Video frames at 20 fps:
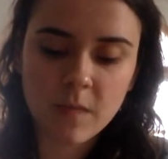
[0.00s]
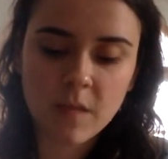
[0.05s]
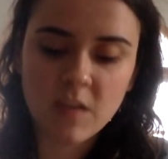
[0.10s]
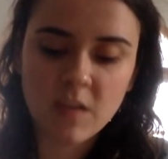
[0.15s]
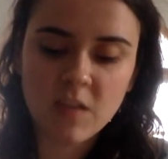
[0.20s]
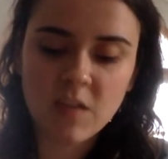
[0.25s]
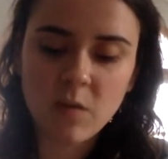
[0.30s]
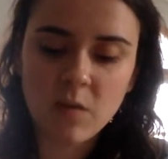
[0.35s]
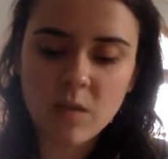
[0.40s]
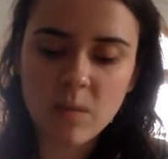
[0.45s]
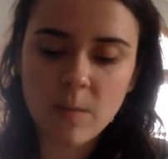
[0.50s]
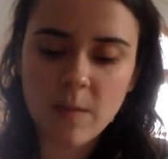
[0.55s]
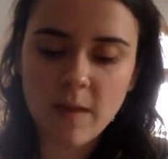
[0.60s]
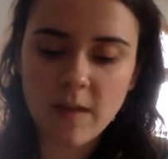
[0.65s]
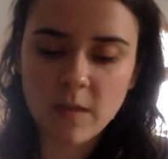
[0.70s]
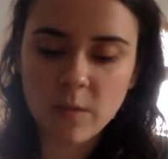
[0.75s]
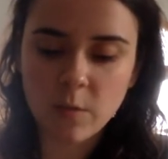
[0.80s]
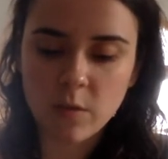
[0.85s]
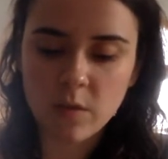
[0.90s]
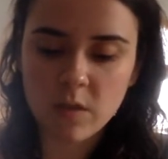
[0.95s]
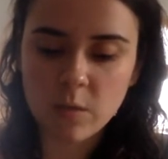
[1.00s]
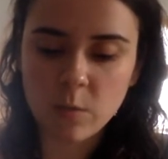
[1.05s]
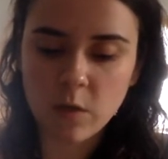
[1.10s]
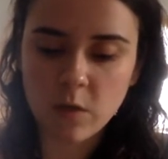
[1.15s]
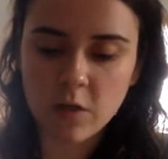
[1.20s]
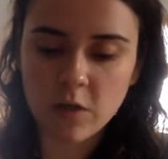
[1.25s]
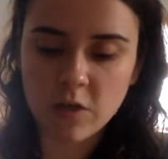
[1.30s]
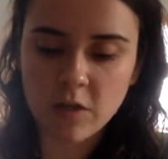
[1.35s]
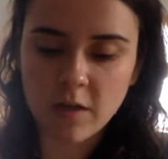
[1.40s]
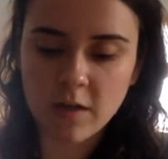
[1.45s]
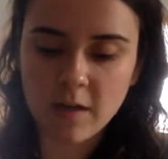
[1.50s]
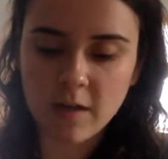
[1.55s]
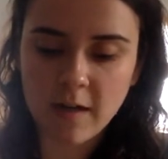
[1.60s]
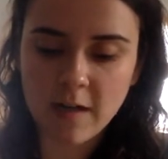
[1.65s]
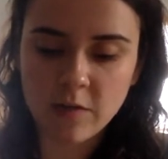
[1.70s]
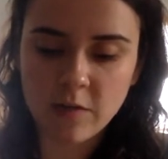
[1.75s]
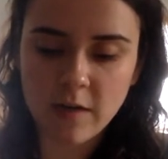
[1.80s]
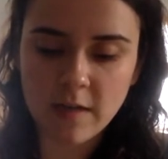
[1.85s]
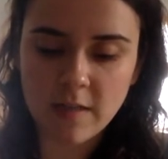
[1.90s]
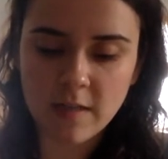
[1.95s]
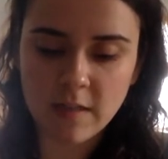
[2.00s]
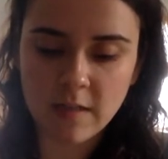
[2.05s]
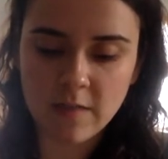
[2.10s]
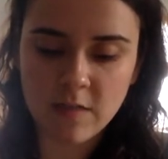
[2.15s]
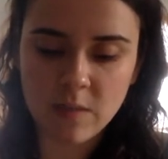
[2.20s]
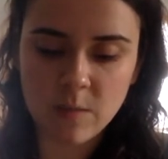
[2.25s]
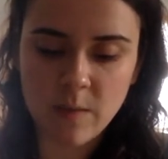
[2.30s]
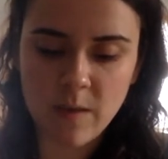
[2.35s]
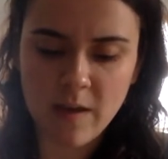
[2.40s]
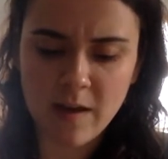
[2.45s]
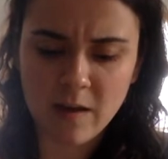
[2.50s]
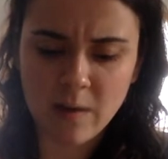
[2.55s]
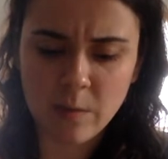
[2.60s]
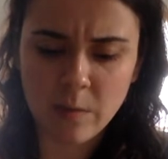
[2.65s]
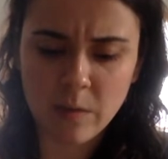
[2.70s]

As soon as the back door swung shut, I tried to lift his bag,